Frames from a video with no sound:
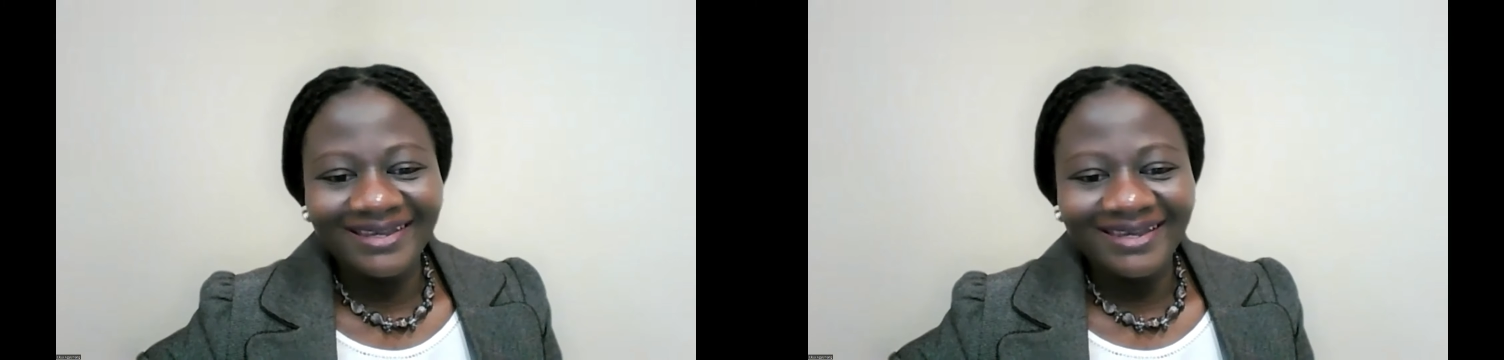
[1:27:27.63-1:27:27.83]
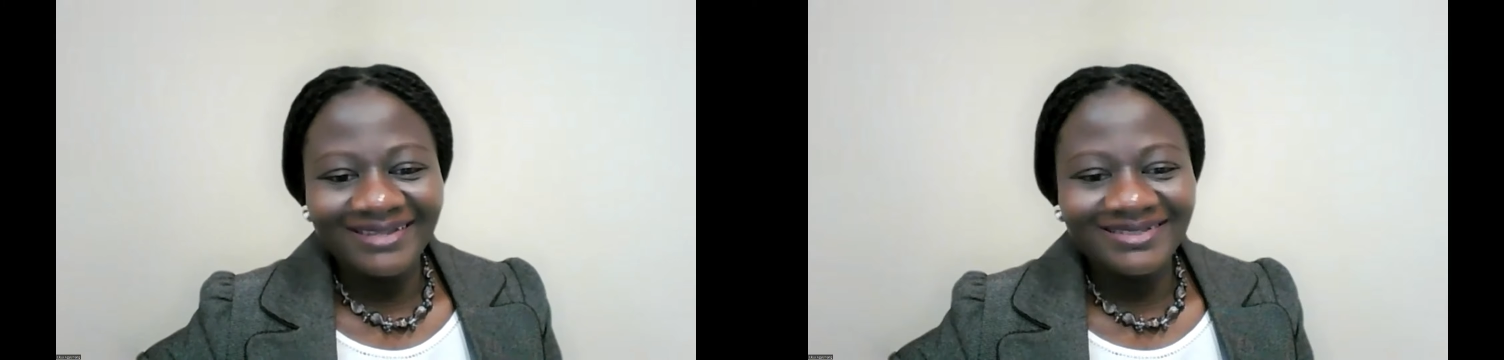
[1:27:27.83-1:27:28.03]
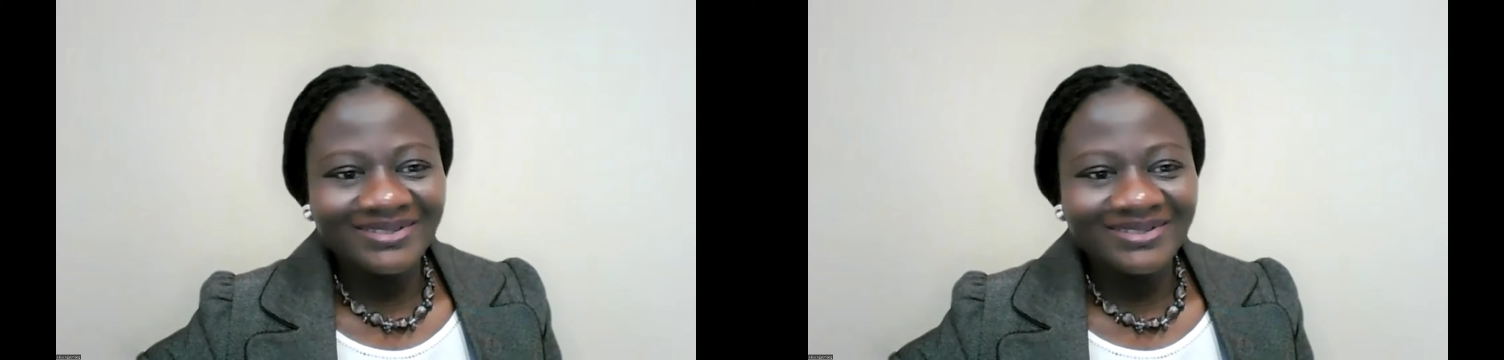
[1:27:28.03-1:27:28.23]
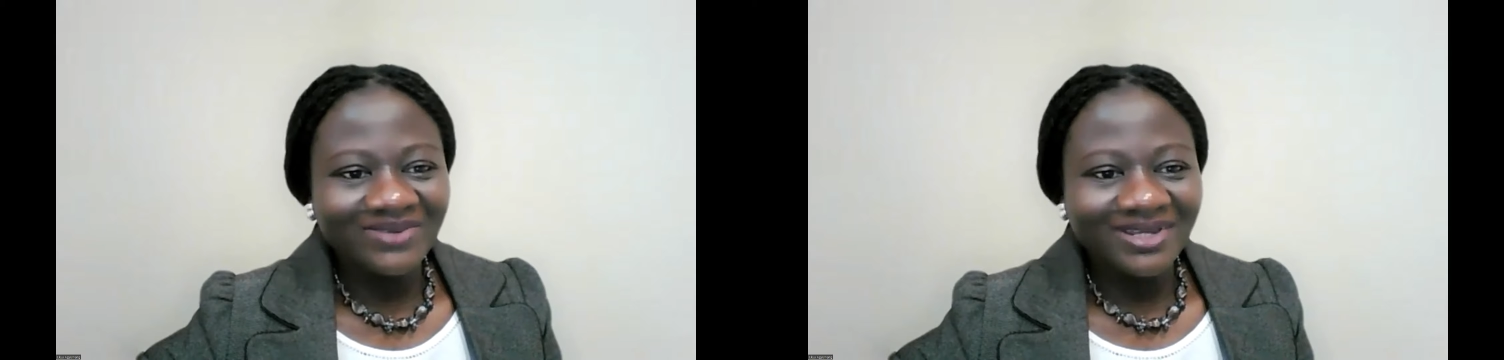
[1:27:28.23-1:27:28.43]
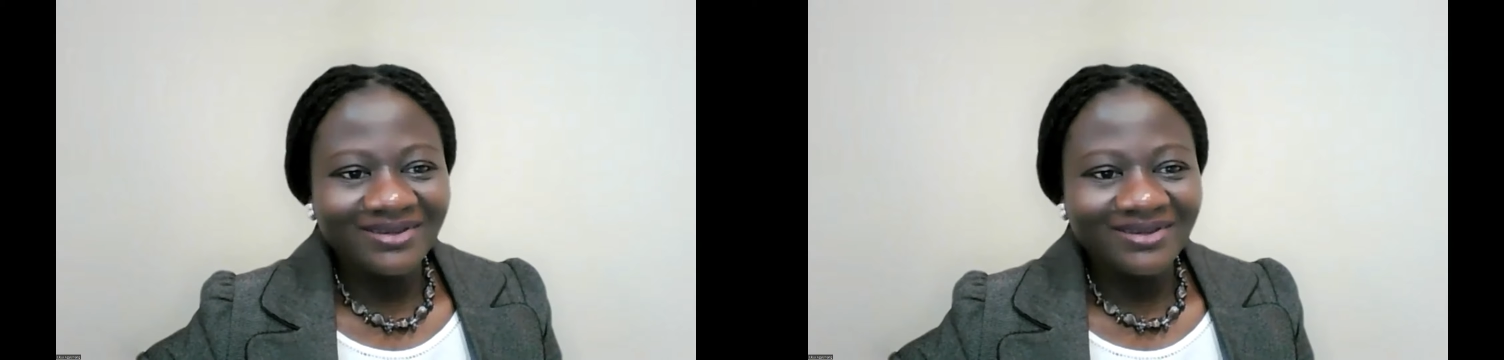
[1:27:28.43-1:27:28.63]
Yeah, so
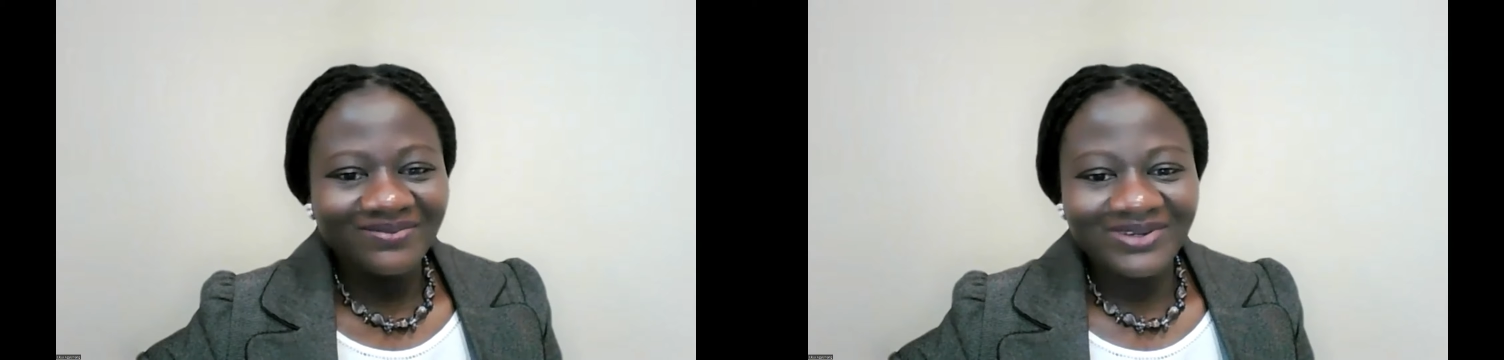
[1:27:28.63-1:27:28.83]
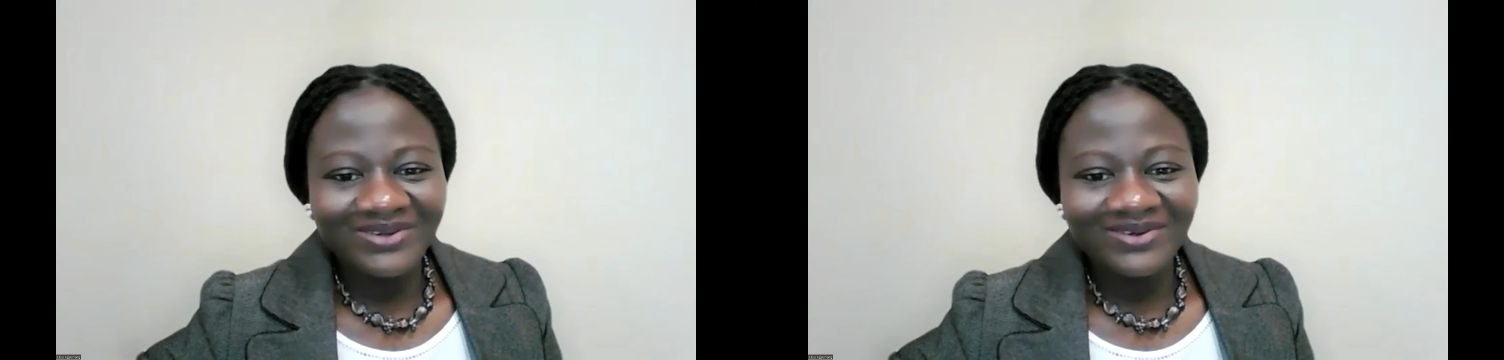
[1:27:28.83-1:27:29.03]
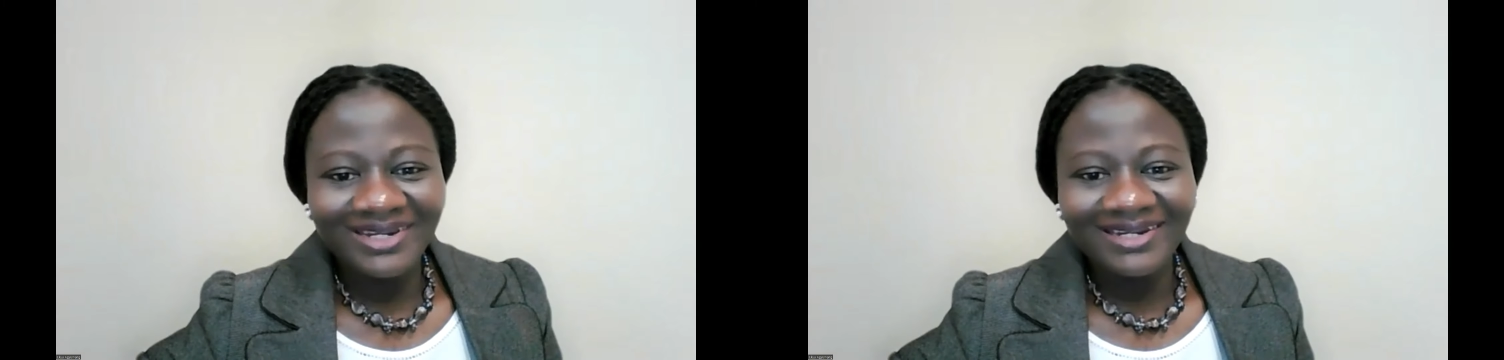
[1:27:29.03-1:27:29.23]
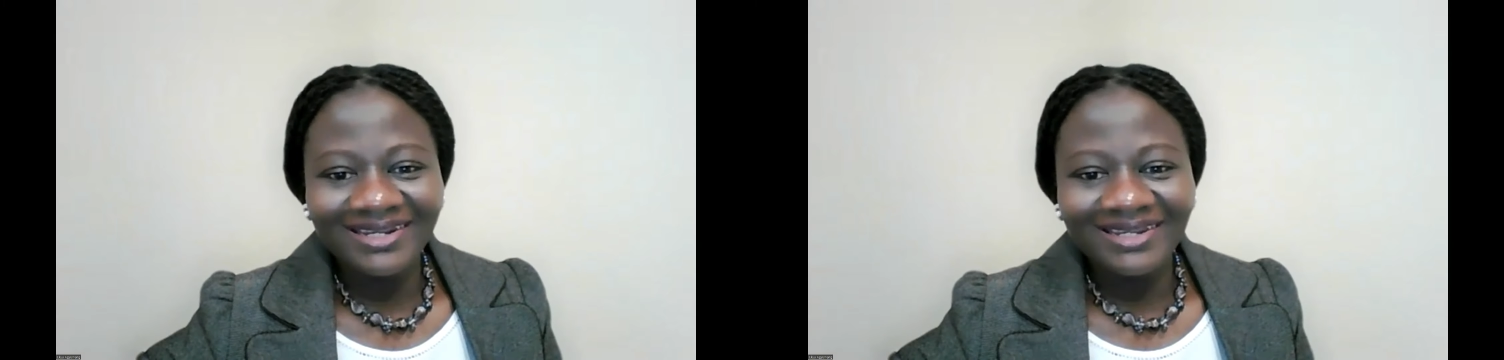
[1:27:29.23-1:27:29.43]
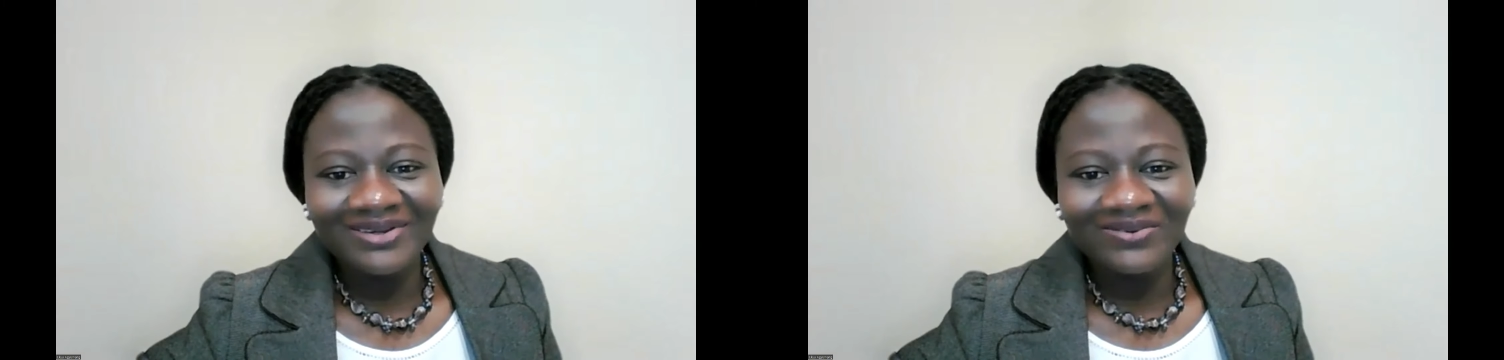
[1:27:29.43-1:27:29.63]
we got
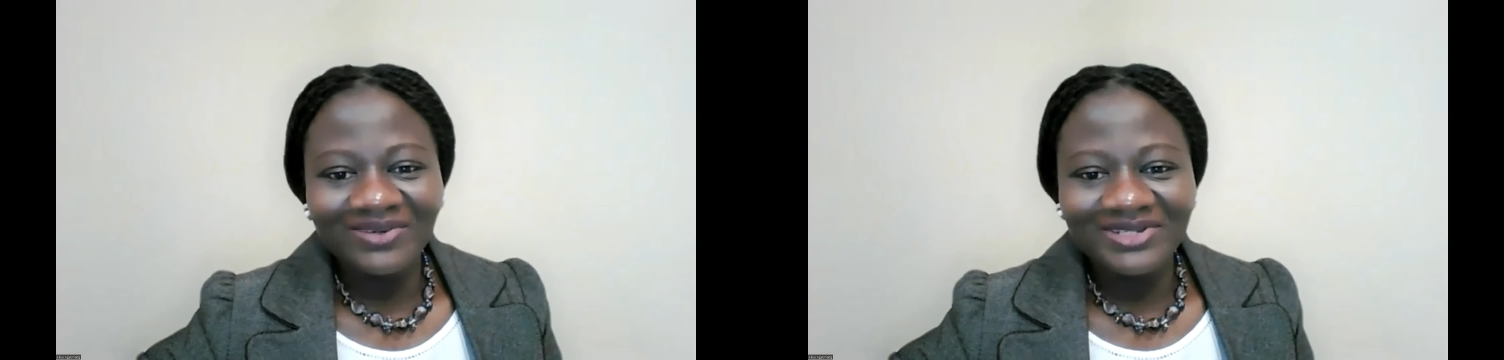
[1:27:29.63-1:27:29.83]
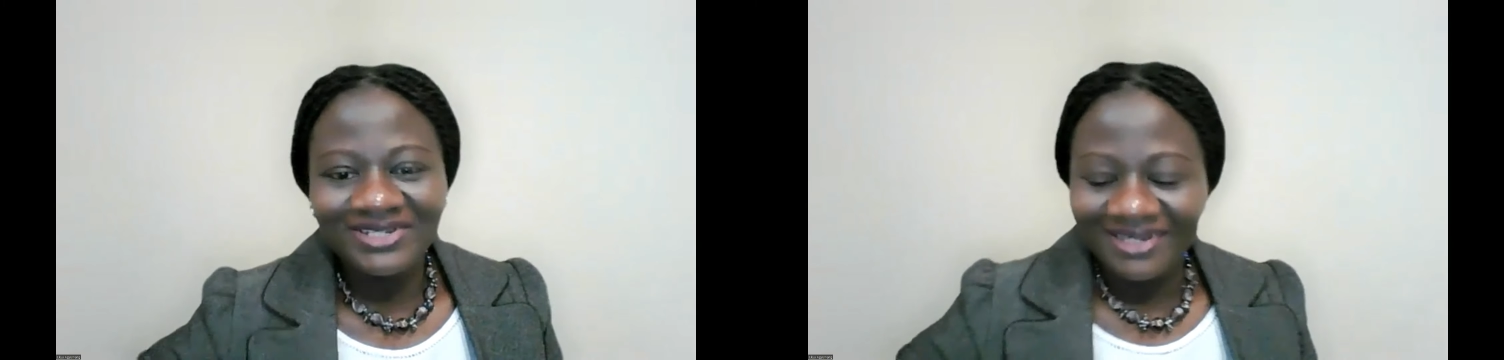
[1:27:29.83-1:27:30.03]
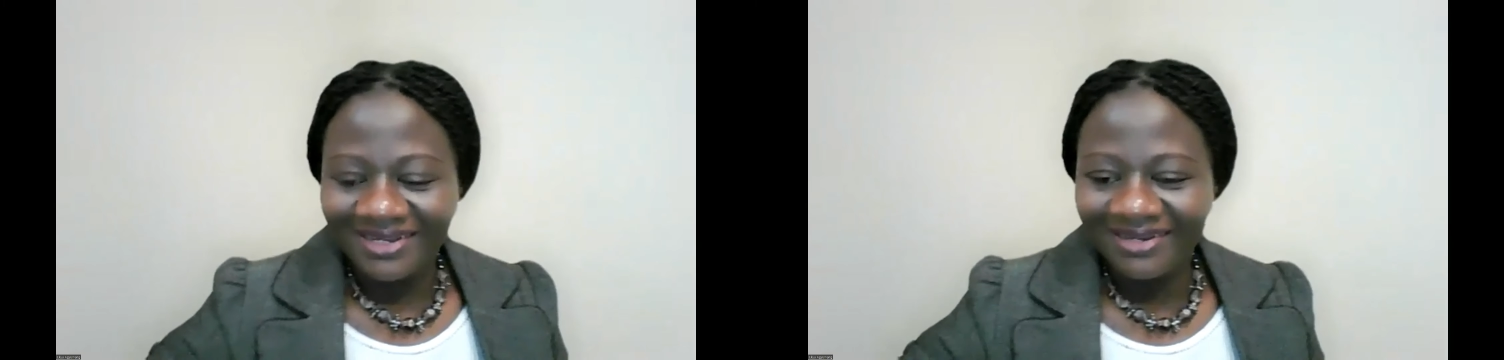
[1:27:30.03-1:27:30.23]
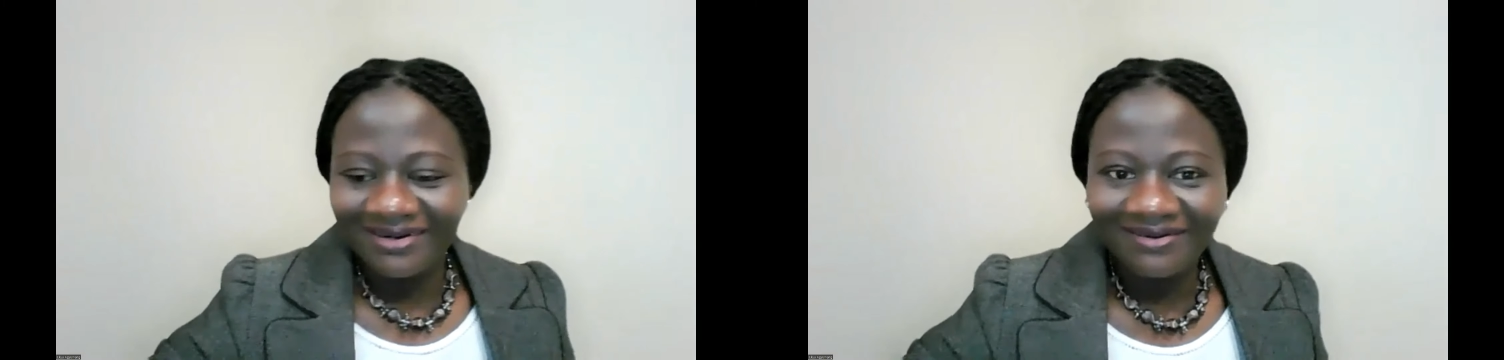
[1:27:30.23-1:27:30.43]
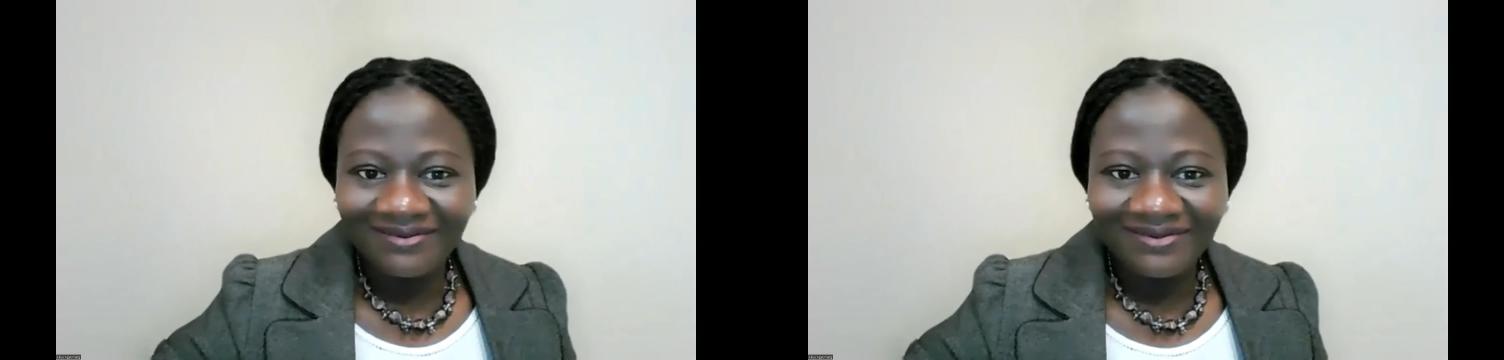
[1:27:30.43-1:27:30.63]
another question here,